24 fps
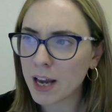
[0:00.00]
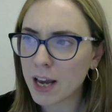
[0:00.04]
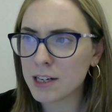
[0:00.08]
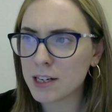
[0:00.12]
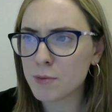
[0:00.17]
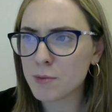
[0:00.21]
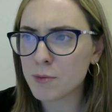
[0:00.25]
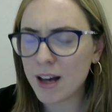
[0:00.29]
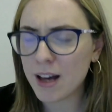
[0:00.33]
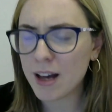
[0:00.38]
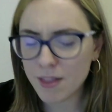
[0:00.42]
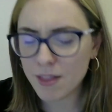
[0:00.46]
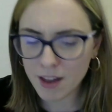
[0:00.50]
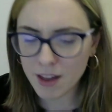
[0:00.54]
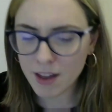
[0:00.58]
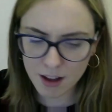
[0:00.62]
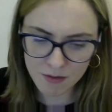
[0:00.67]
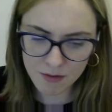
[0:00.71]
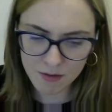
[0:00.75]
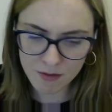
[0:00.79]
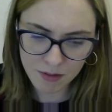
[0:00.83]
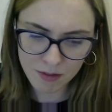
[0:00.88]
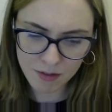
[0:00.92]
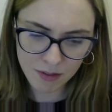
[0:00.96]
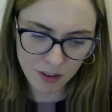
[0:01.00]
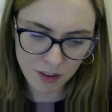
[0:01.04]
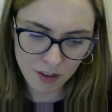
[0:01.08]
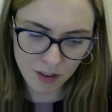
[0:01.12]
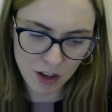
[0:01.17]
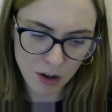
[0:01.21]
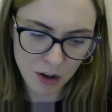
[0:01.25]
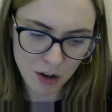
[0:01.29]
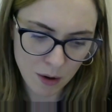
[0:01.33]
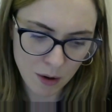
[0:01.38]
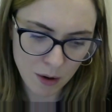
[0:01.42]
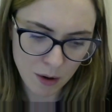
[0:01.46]
And as well,
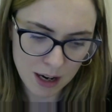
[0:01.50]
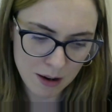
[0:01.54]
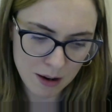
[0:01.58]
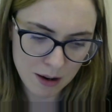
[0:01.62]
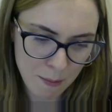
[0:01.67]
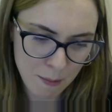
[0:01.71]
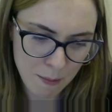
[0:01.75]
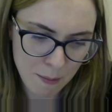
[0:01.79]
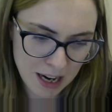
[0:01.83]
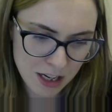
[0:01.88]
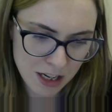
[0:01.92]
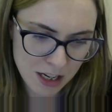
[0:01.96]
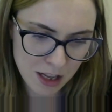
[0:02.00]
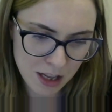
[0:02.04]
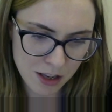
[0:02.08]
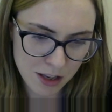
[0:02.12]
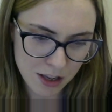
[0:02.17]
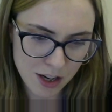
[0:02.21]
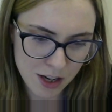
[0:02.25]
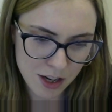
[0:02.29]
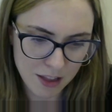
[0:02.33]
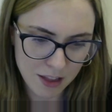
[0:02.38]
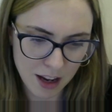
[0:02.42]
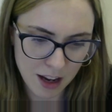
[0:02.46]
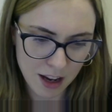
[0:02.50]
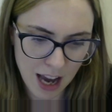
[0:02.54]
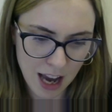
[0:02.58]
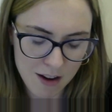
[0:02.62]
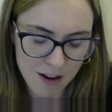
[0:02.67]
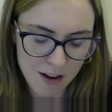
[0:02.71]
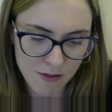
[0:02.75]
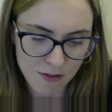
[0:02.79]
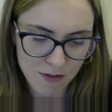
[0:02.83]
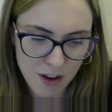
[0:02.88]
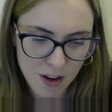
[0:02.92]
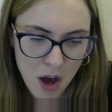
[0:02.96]
I mentioned at the start that
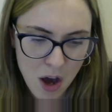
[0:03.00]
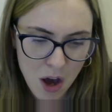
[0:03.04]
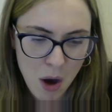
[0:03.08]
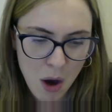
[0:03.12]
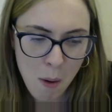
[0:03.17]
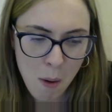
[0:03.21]
kind of